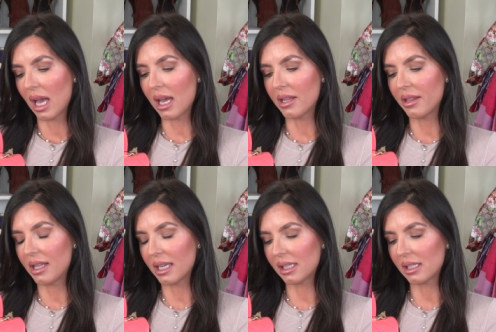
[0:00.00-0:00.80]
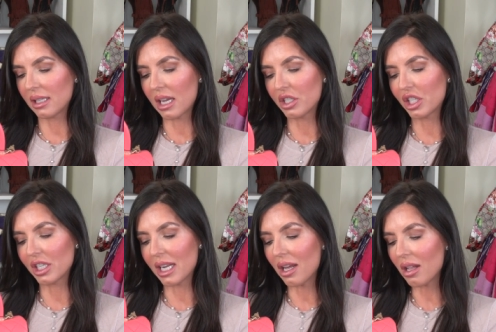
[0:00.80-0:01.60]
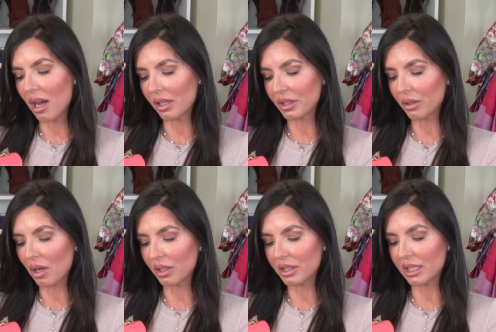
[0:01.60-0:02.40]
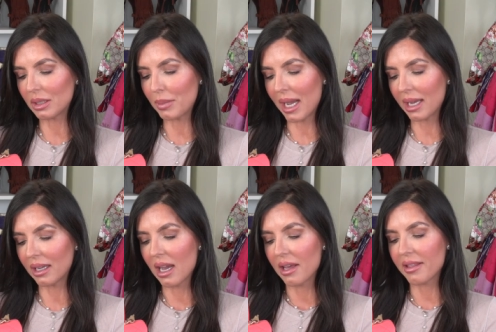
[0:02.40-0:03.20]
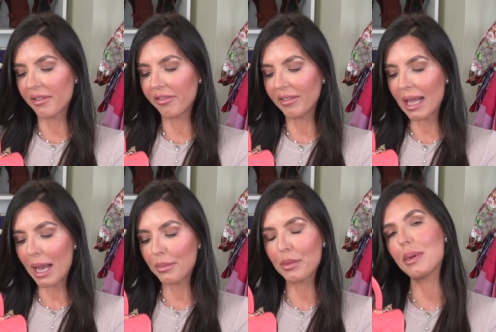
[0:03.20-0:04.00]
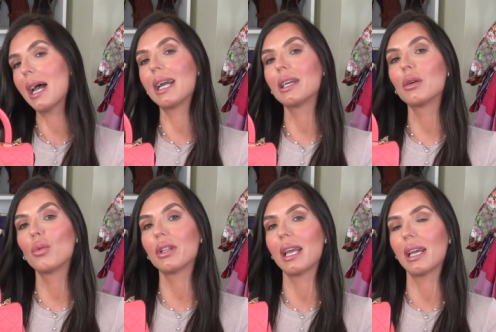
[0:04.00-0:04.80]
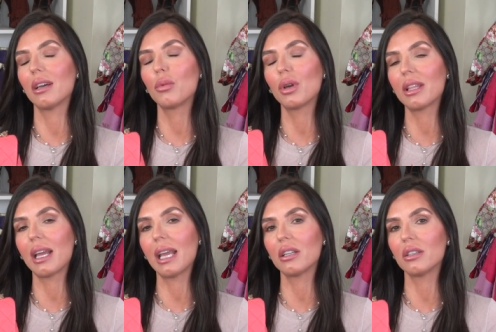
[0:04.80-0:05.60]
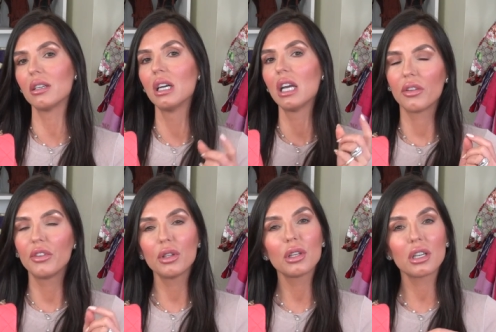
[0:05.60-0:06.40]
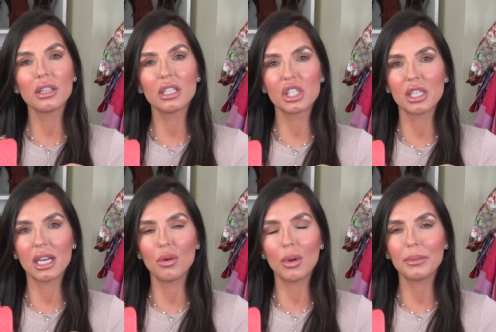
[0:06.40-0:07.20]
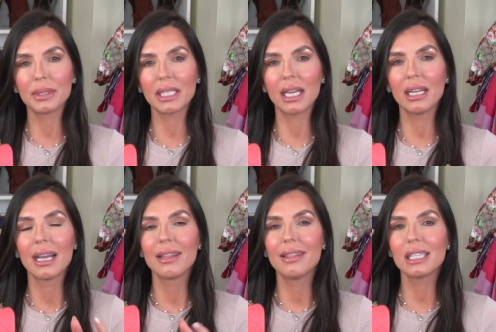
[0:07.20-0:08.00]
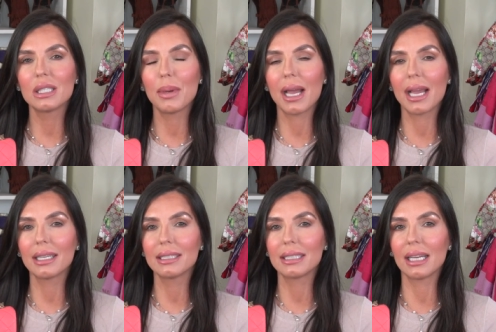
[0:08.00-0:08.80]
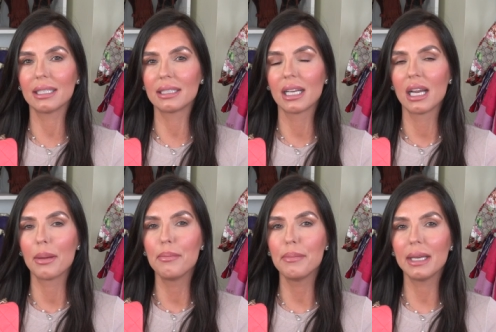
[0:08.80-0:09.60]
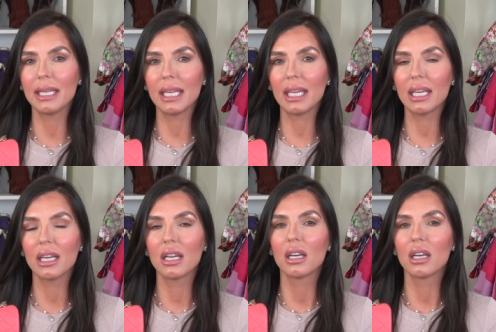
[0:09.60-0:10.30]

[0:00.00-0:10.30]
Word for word: And this, and Chanel also calls this bag the flap bag with, ha with a handle. If you look on the Chanel website, this bag says mini